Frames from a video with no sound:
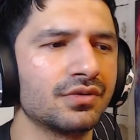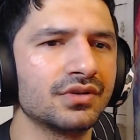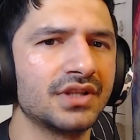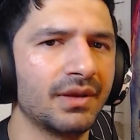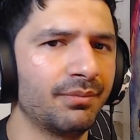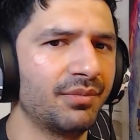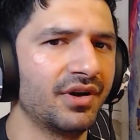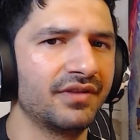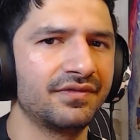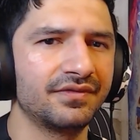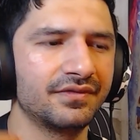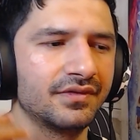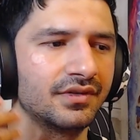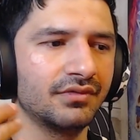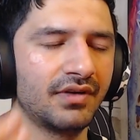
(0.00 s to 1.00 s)
they buff
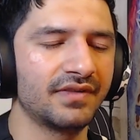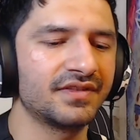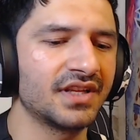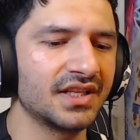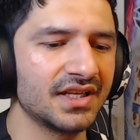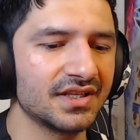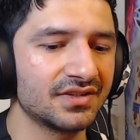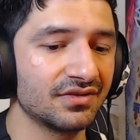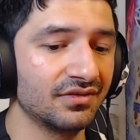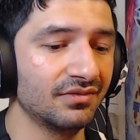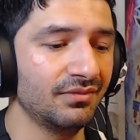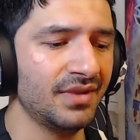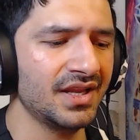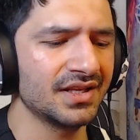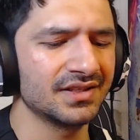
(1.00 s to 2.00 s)
Raphtalia. So
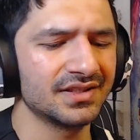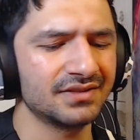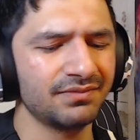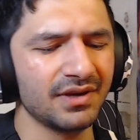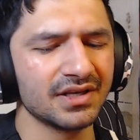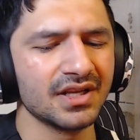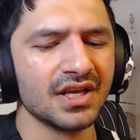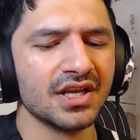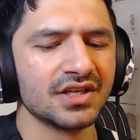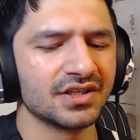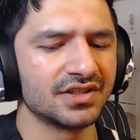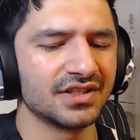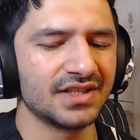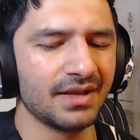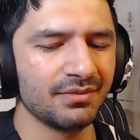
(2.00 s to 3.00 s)
man, this fight, so
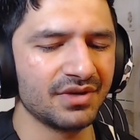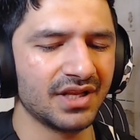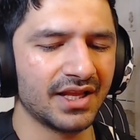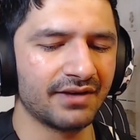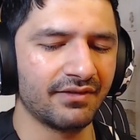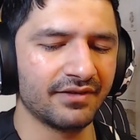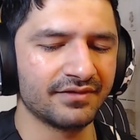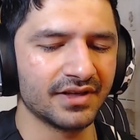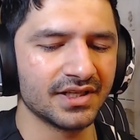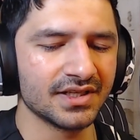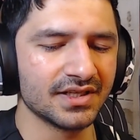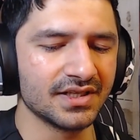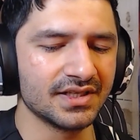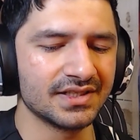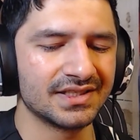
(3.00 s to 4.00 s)
does that mean like
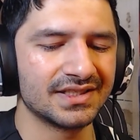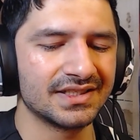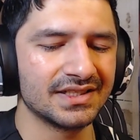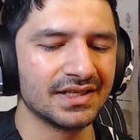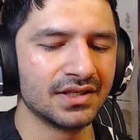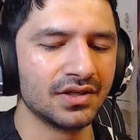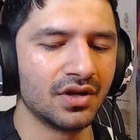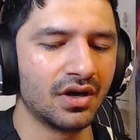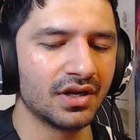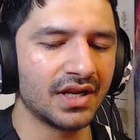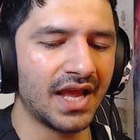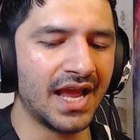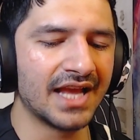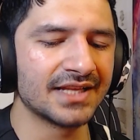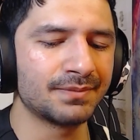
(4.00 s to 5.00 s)
Raphtalia is not
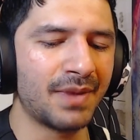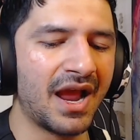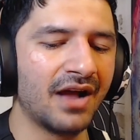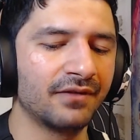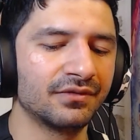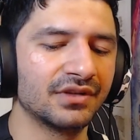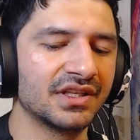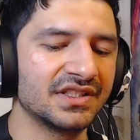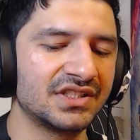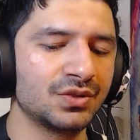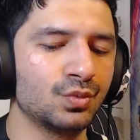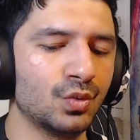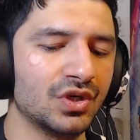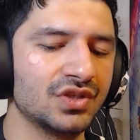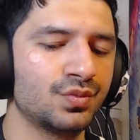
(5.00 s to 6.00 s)
as powerful as she
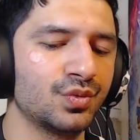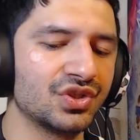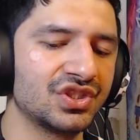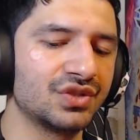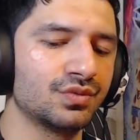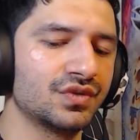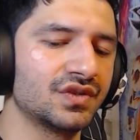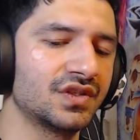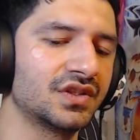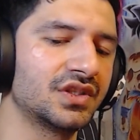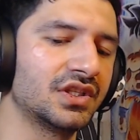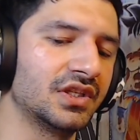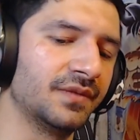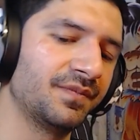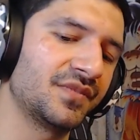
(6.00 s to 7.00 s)
was when she was on
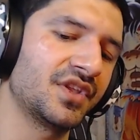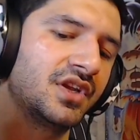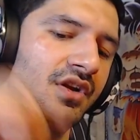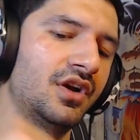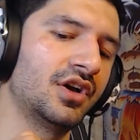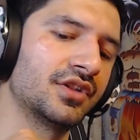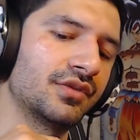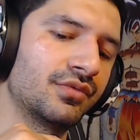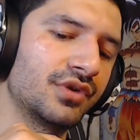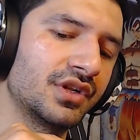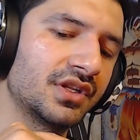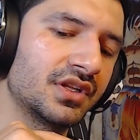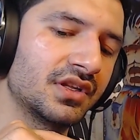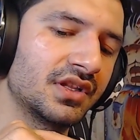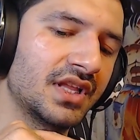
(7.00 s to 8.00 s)
the, you know, other world
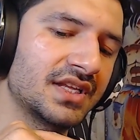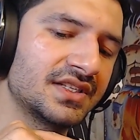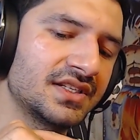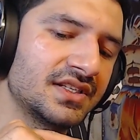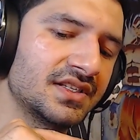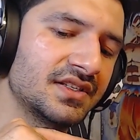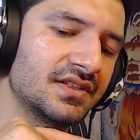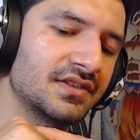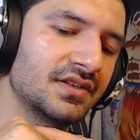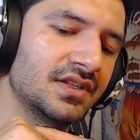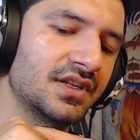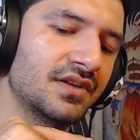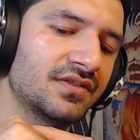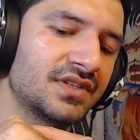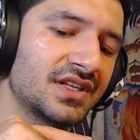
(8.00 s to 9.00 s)
last season? You
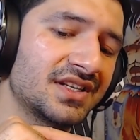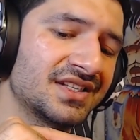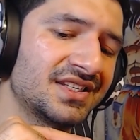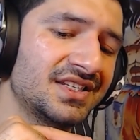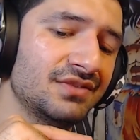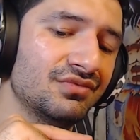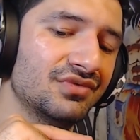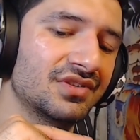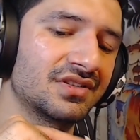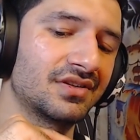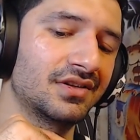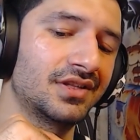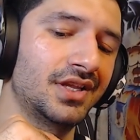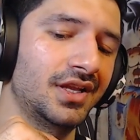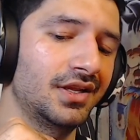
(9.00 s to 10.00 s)
know what I'm saying? Because she was
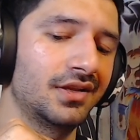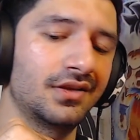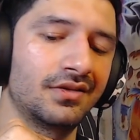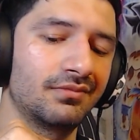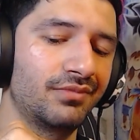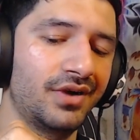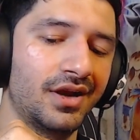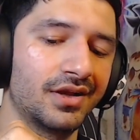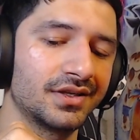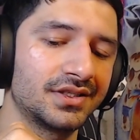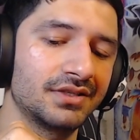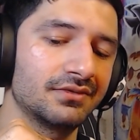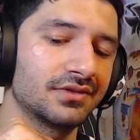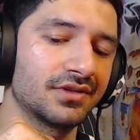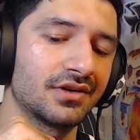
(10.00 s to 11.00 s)
on bro, she
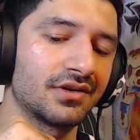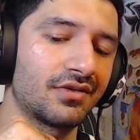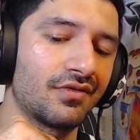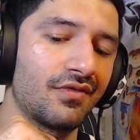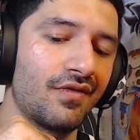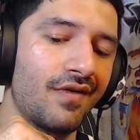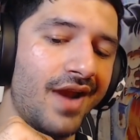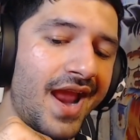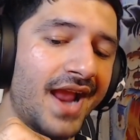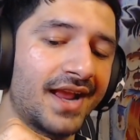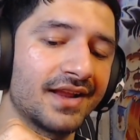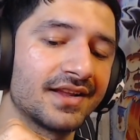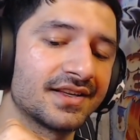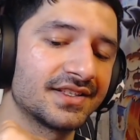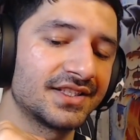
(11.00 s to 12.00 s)
was on crack,
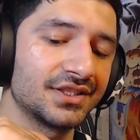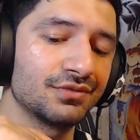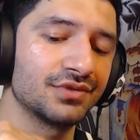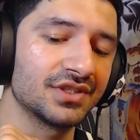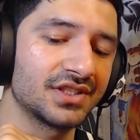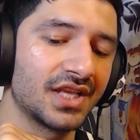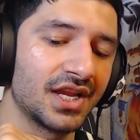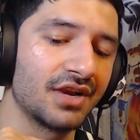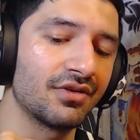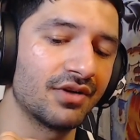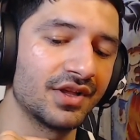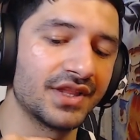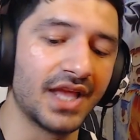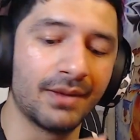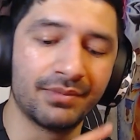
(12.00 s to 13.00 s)
because she was the hero on
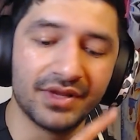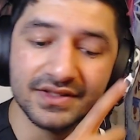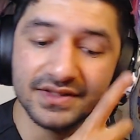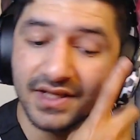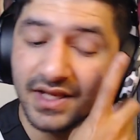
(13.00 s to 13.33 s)
that place.